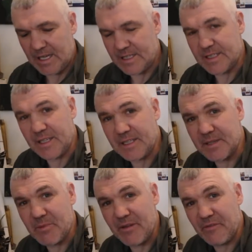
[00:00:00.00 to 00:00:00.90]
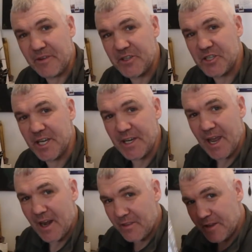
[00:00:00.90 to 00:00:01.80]
Stinks a bit fishy in
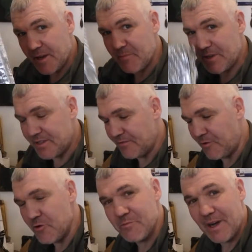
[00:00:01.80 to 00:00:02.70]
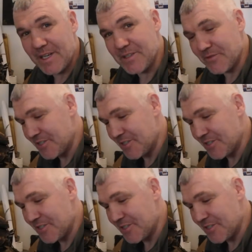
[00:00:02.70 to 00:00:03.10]
there. I think a bit of food might have